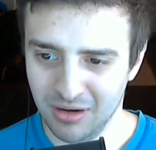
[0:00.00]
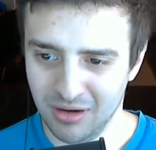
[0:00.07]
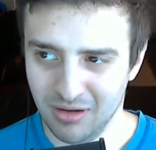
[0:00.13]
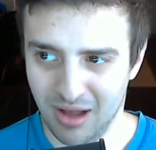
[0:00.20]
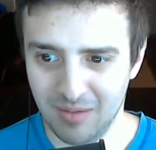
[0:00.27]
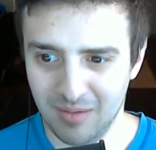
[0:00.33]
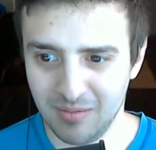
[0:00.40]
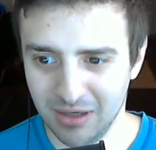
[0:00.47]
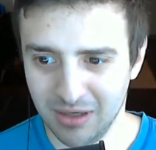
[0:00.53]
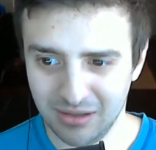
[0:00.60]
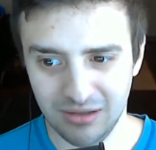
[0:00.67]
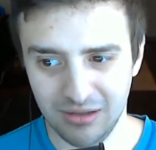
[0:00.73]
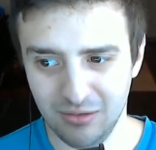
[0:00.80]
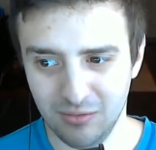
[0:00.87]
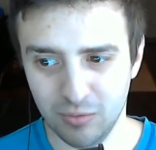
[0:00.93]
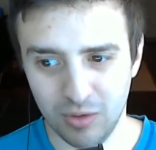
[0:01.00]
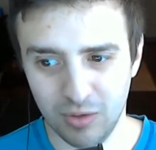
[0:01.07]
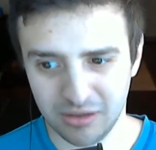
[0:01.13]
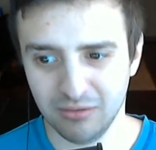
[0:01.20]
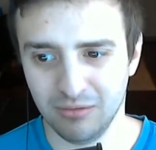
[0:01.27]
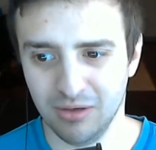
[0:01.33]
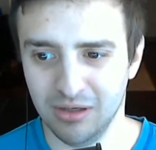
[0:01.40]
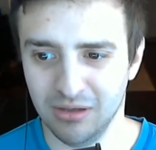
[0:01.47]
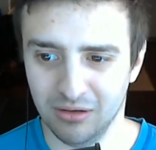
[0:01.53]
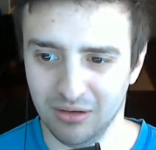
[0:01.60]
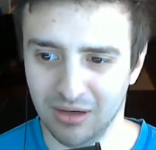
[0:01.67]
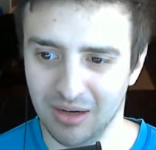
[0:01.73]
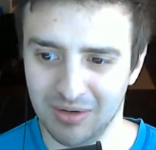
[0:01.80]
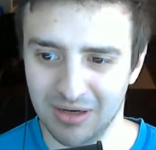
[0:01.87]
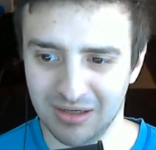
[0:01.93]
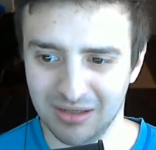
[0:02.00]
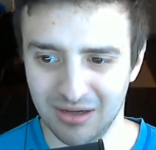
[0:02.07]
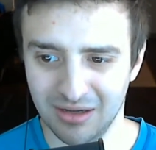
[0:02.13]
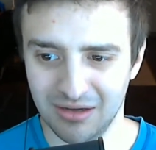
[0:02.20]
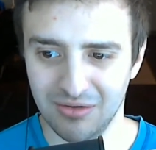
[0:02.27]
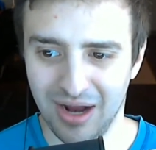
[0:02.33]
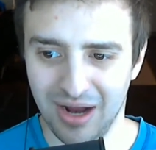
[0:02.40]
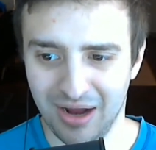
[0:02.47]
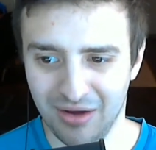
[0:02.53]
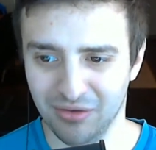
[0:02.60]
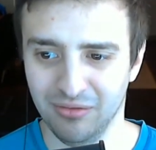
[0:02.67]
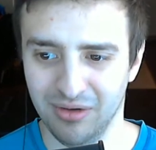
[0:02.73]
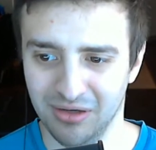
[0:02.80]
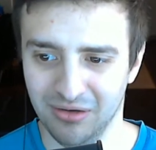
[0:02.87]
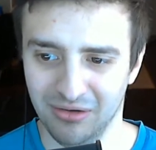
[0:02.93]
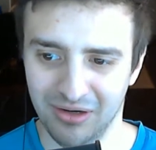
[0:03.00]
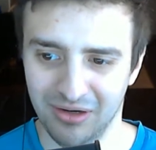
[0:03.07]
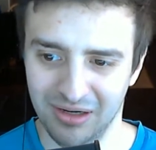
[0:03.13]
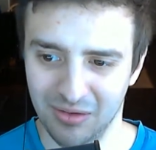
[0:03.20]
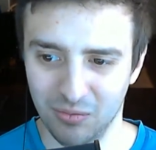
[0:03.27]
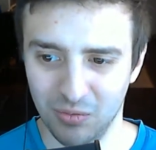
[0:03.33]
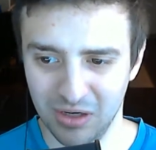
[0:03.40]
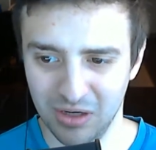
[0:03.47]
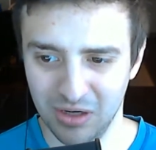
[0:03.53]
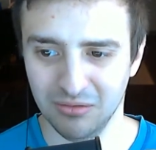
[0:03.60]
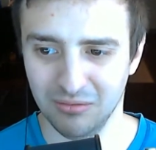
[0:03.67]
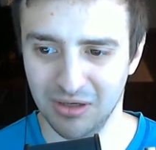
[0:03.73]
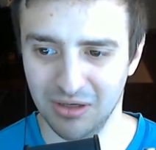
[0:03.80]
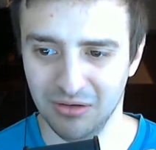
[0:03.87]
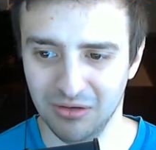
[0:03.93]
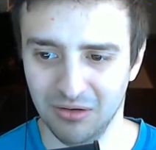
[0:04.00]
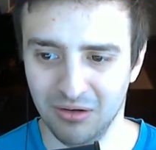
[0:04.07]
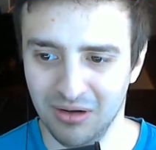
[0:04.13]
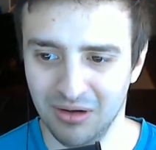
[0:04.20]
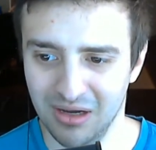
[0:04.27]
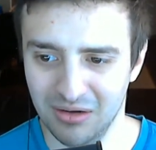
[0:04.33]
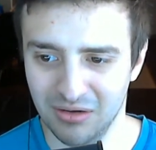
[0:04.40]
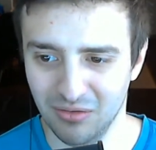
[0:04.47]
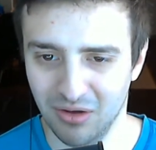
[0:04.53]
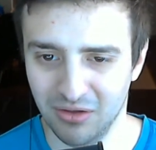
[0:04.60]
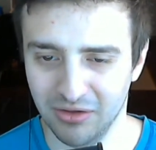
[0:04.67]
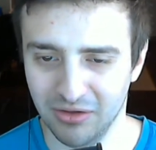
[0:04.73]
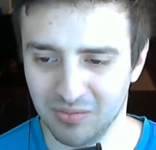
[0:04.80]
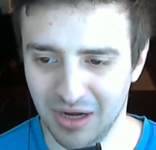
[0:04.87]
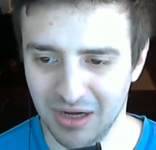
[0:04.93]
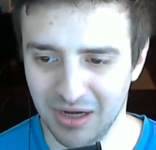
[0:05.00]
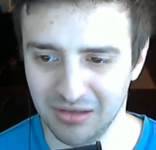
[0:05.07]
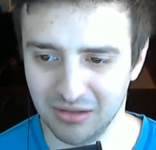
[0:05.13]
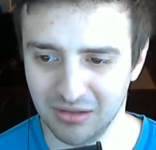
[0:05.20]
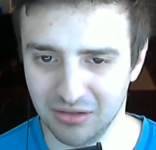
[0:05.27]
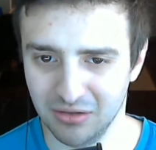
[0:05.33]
I'm going to tell you what to render, I'm going to tell you how to render it and when to render and do all those bindings.